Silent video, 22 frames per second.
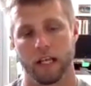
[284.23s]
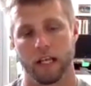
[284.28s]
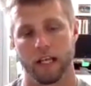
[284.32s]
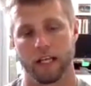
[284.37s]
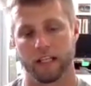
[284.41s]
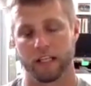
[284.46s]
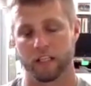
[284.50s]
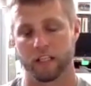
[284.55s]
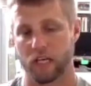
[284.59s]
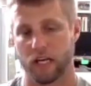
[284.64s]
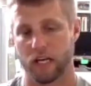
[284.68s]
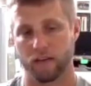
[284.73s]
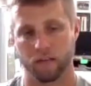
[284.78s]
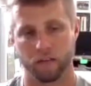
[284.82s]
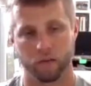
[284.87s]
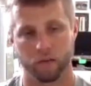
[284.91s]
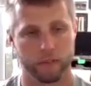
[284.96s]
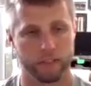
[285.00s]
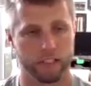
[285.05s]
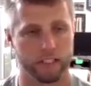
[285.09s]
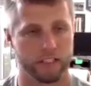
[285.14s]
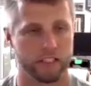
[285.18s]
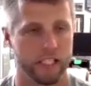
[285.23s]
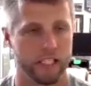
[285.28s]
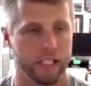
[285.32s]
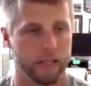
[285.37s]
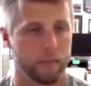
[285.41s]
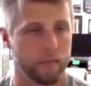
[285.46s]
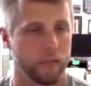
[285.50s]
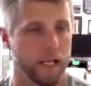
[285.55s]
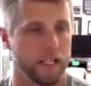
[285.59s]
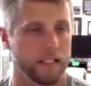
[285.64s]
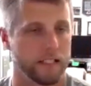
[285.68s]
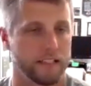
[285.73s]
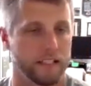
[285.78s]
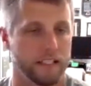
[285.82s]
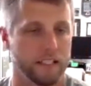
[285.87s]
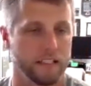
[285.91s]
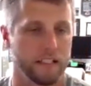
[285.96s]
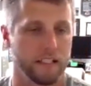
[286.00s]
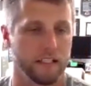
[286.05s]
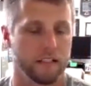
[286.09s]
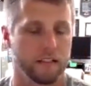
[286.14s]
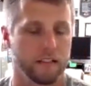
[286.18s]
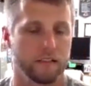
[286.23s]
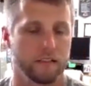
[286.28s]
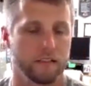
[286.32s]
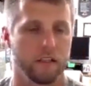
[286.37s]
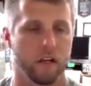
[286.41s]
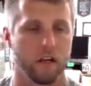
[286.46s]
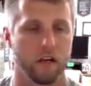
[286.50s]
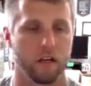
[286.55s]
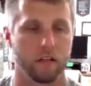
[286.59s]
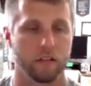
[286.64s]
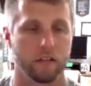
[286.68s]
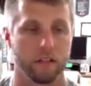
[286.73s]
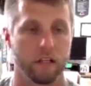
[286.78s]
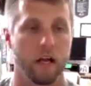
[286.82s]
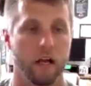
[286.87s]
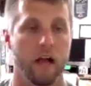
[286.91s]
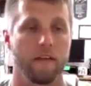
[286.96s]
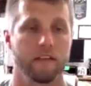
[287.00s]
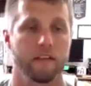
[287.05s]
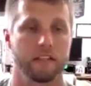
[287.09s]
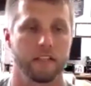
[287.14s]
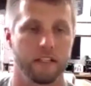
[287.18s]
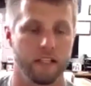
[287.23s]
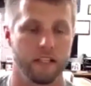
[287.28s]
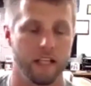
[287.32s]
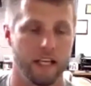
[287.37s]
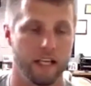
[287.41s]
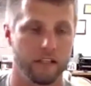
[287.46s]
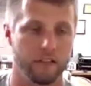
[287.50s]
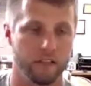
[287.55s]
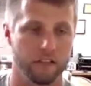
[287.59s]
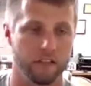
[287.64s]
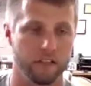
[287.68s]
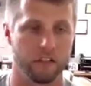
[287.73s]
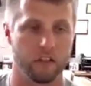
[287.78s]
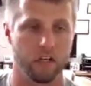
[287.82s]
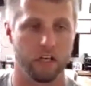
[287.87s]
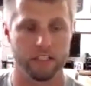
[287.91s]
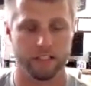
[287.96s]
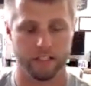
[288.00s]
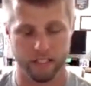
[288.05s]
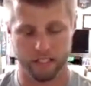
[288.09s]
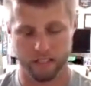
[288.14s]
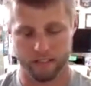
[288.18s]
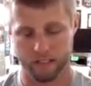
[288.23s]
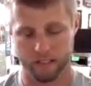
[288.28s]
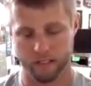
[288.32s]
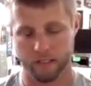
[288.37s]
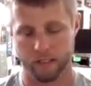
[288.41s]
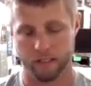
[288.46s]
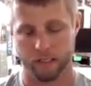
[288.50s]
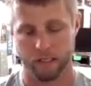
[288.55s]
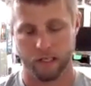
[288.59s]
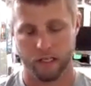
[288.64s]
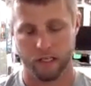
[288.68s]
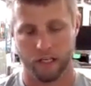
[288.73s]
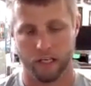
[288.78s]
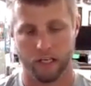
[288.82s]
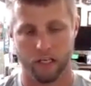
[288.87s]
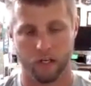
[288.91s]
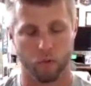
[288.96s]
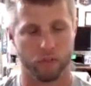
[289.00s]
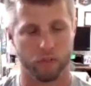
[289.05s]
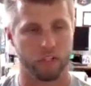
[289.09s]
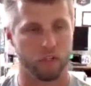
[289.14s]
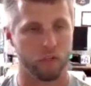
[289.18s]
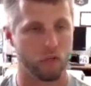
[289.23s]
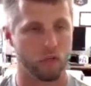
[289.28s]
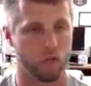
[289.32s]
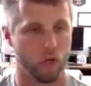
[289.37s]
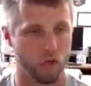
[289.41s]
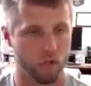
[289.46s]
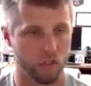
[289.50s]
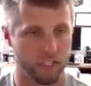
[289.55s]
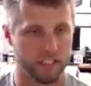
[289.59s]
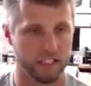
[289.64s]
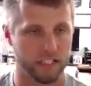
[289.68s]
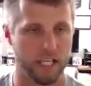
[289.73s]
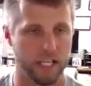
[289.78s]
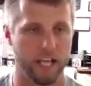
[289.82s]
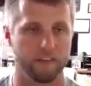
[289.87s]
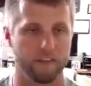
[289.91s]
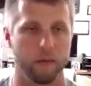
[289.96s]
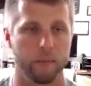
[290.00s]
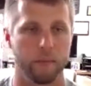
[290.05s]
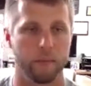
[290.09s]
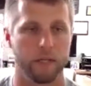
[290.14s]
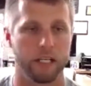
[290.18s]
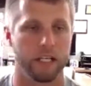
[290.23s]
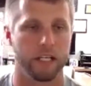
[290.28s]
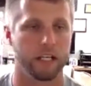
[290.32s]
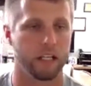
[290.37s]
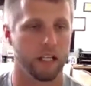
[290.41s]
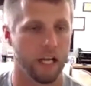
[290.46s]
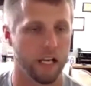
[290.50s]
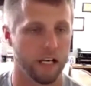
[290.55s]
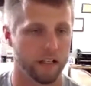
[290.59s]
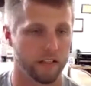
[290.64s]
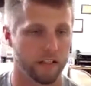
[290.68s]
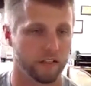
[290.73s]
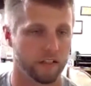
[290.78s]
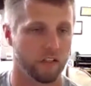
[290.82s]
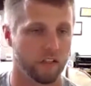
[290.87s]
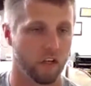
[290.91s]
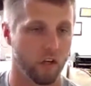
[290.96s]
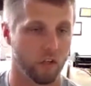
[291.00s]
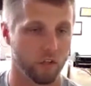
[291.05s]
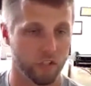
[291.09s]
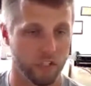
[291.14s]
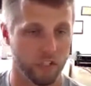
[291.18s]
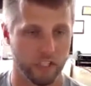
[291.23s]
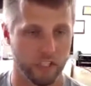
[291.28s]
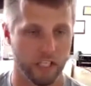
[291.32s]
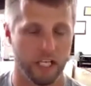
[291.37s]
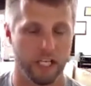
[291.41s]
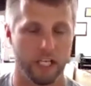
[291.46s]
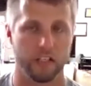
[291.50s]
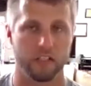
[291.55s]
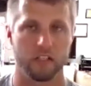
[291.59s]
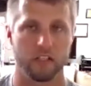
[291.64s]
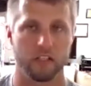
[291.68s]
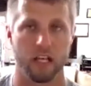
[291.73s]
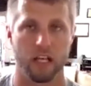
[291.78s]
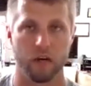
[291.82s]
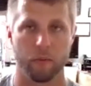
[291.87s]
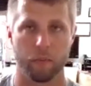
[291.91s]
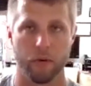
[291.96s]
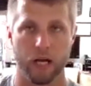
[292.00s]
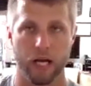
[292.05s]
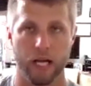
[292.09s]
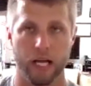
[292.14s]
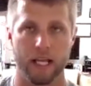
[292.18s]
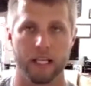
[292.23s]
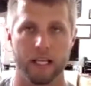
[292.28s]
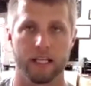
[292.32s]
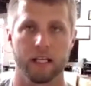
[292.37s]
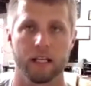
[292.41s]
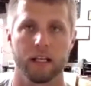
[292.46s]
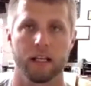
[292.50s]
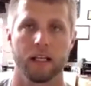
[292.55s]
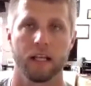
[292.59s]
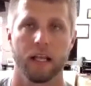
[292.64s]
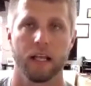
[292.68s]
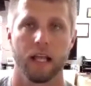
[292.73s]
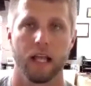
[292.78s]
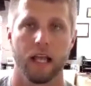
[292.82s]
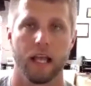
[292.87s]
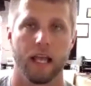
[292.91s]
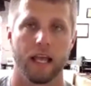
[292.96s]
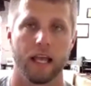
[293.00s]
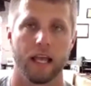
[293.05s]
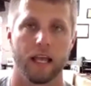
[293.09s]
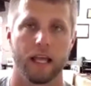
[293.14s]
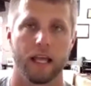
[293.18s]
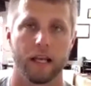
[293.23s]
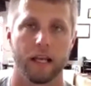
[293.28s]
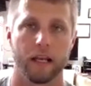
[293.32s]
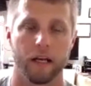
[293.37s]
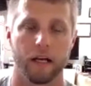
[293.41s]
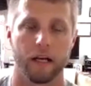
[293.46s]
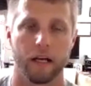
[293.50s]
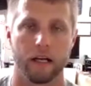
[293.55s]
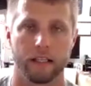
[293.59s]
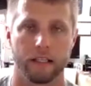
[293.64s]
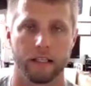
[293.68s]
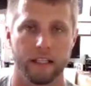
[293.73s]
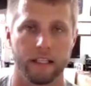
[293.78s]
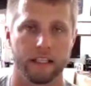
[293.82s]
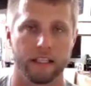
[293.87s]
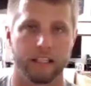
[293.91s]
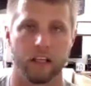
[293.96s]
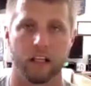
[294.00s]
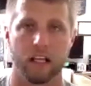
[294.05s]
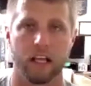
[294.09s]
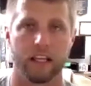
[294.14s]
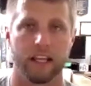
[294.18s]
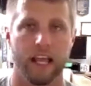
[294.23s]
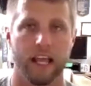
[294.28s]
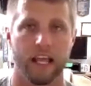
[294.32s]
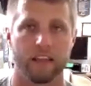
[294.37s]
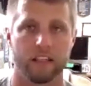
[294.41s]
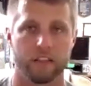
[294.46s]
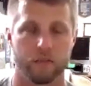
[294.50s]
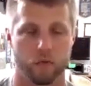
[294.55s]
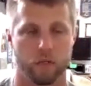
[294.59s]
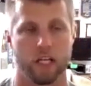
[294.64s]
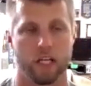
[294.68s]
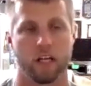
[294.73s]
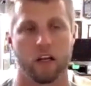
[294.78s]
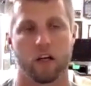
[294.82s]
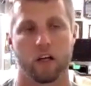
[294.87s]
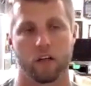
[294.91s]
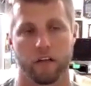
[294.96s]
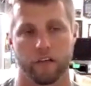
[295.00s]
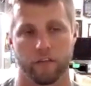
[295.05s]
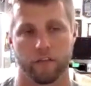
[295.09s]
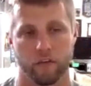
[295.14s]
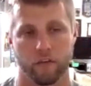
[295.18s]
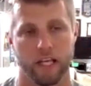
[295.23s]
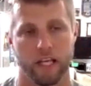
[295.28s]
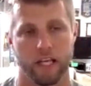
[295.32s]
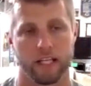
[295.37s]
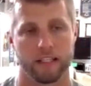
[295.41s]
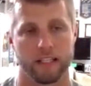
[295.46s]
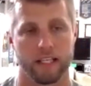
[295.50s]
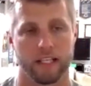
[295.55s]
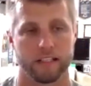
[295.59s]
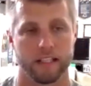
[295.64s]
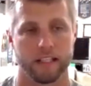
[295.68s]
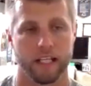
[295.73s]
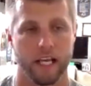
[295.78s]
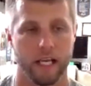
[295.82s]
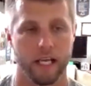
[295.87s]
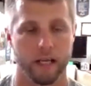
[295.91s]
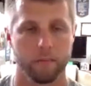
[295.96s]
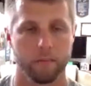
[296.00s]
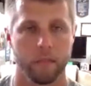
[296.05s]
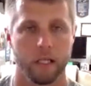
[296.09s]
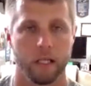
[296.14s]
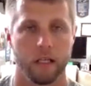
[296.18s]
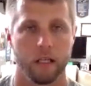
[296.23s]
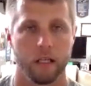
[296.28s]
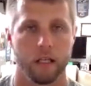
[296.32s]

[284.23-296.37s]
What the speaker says: And then traveled with the team last season. So obviously they had such a great season, with new coaching staff coming in, a lot of culture change, a lot of buy-in. And I think that a lot of the athletes were kind of hungry for that at that time.